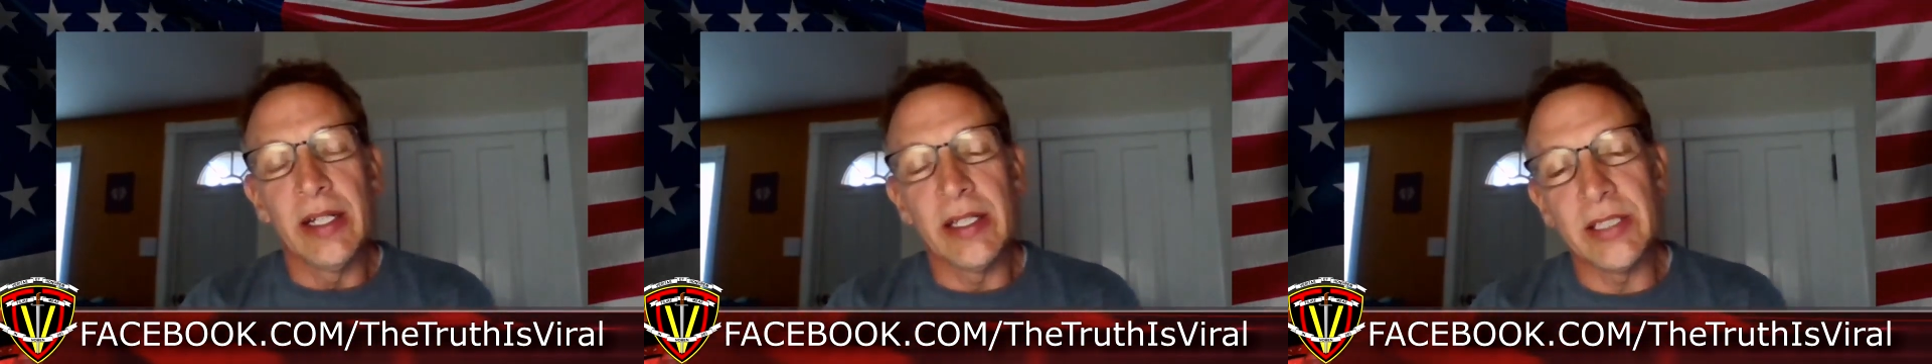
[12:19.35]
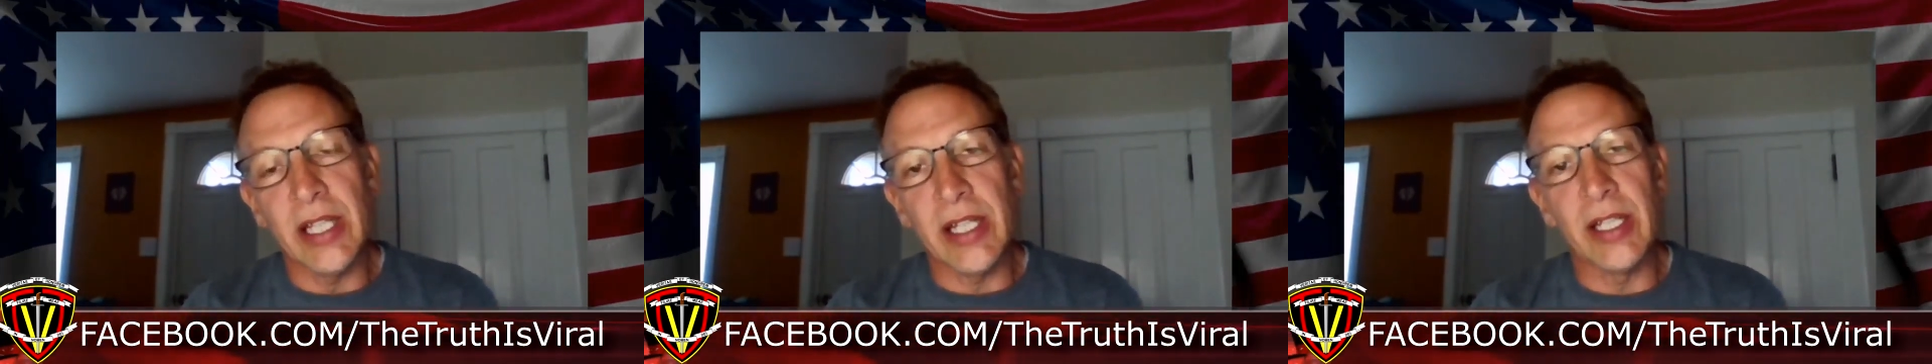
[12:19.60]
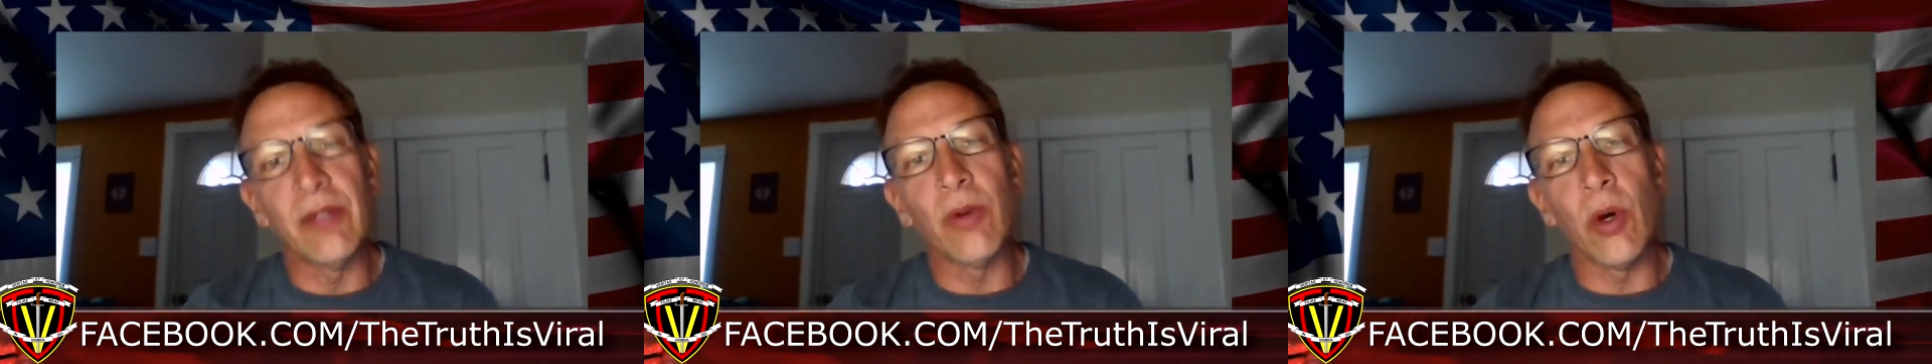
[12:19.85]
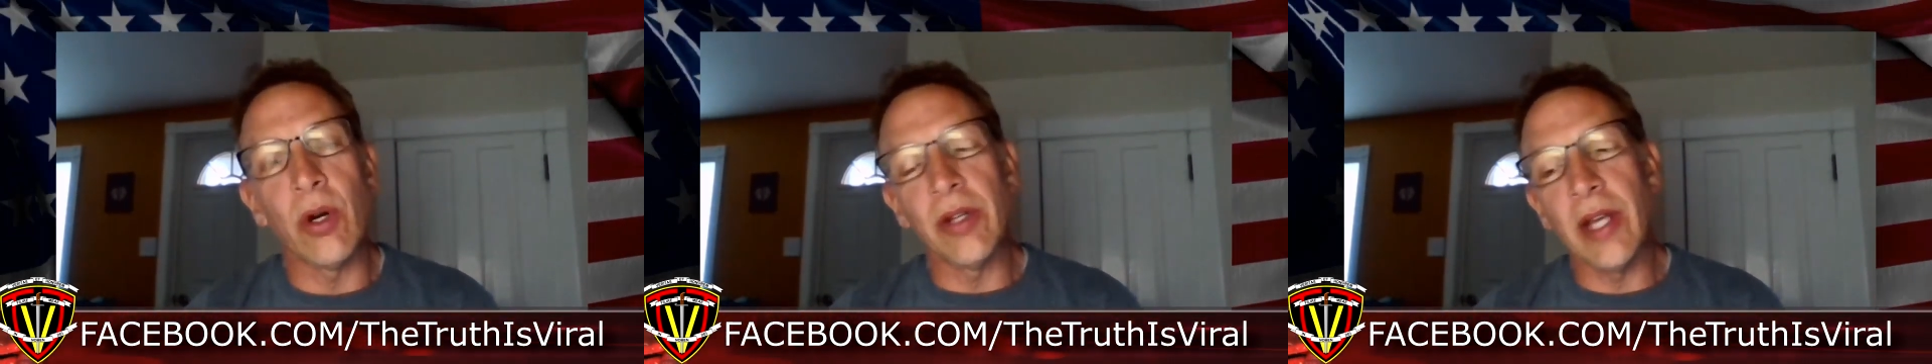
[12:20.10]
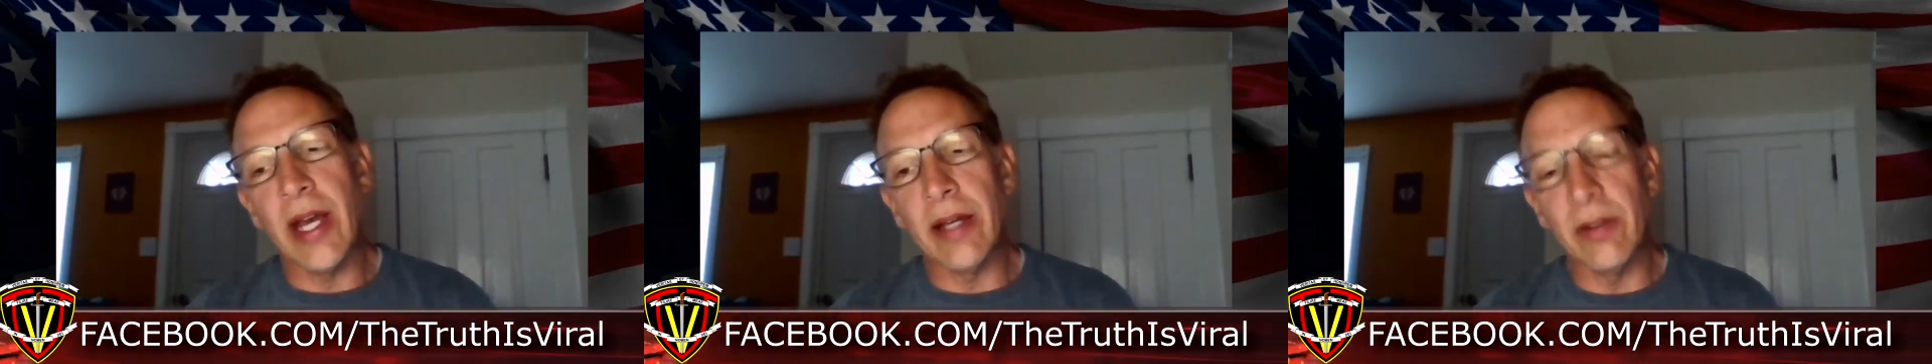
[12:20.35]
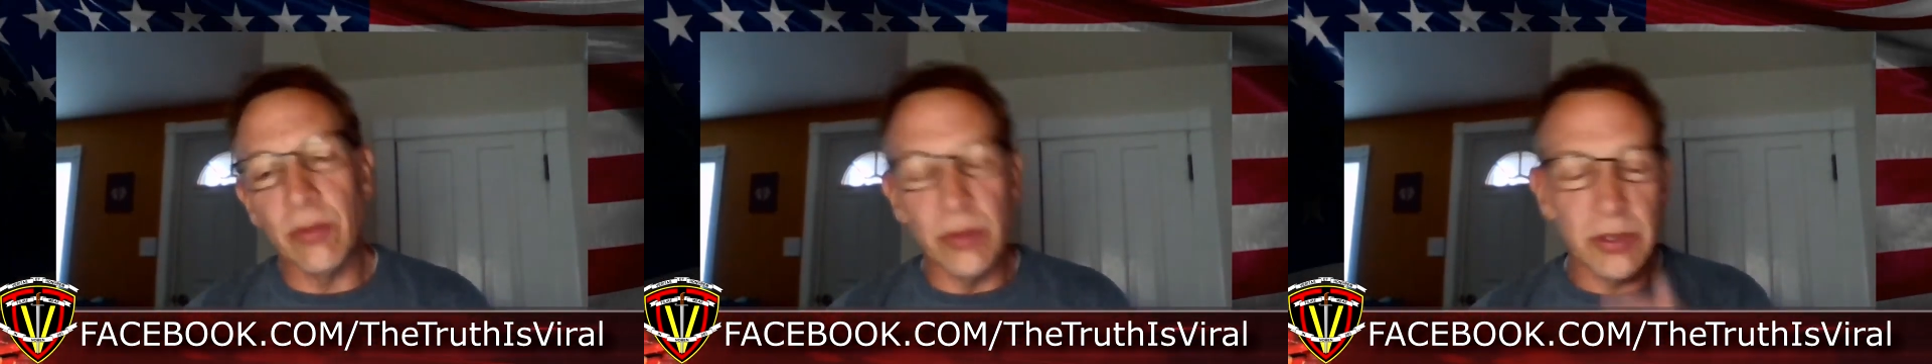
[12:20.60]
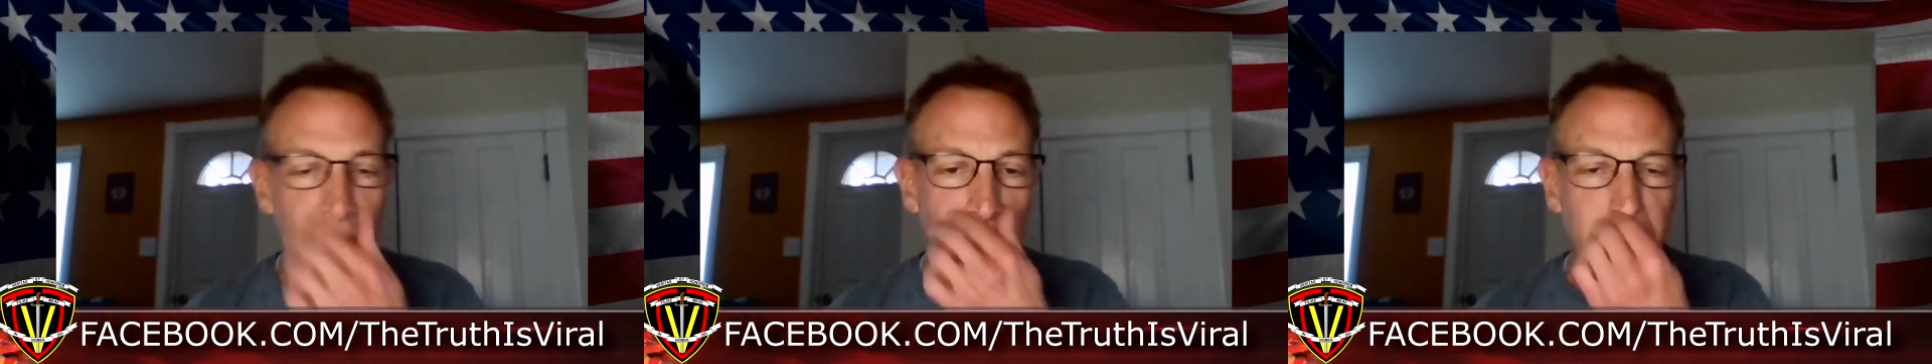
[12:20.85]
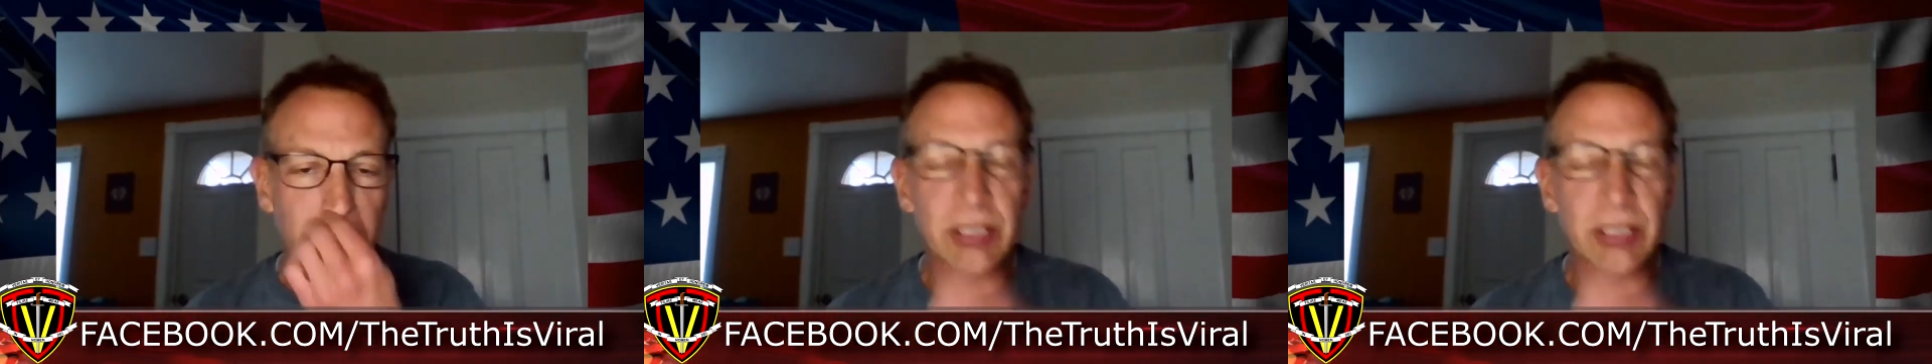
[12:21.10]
an executive order that you know